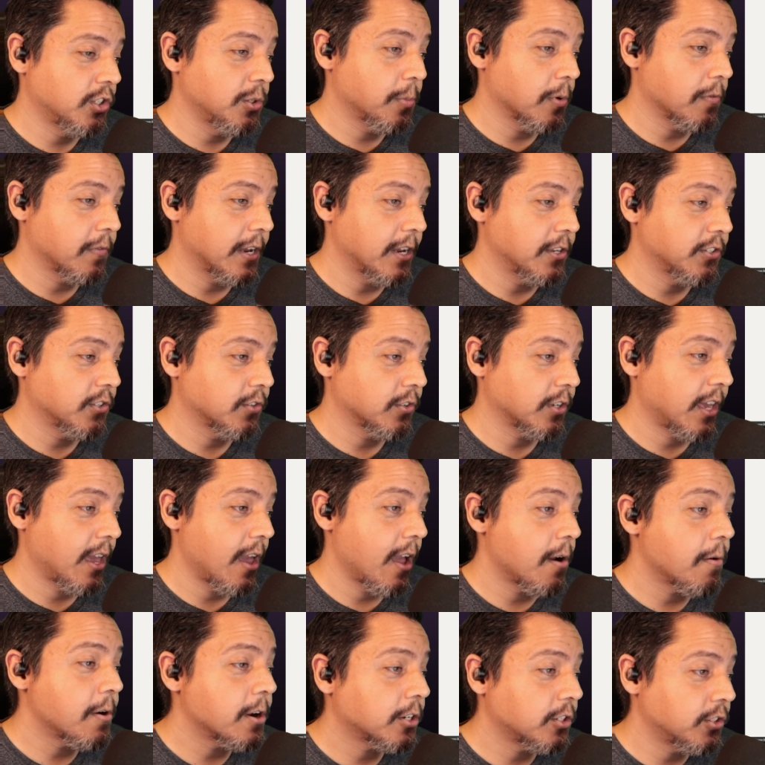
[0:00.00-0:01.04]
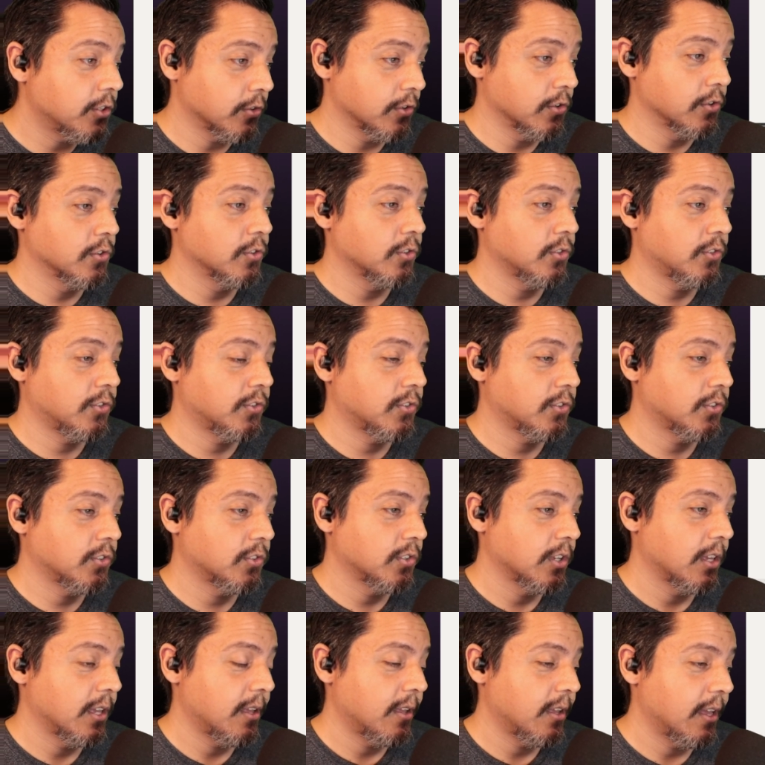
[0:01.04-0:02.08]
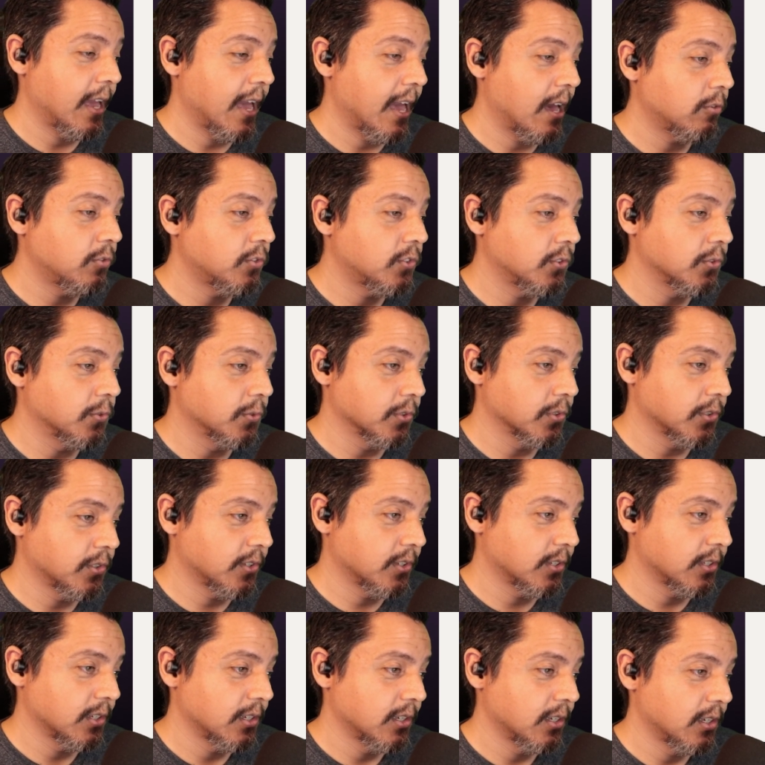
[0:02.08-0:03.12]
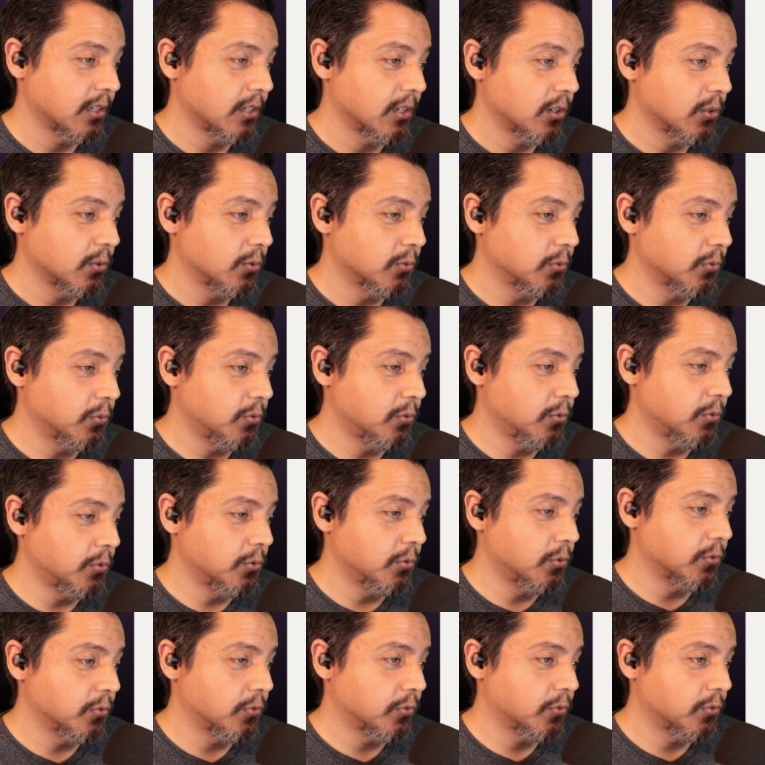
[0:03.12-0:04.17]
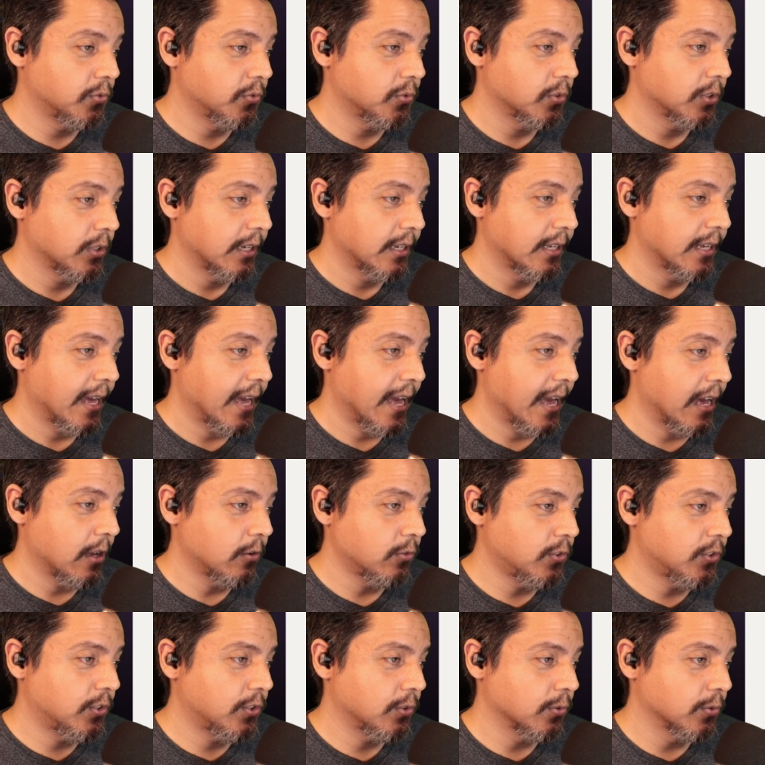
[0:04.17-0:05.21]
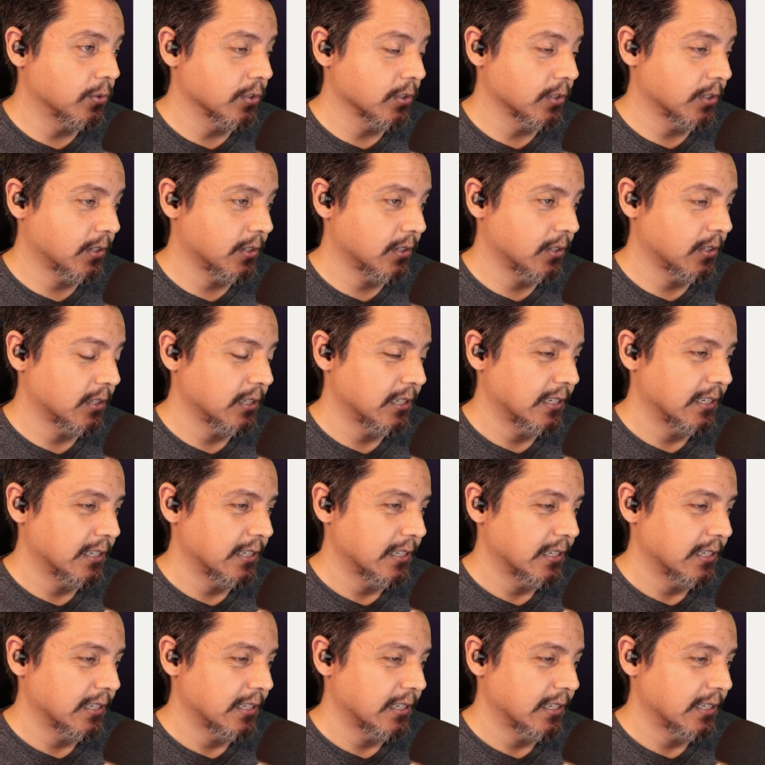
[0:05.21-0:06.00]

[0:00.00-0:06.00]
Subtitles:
supervisor characters. Outsource. Oof. Outsource.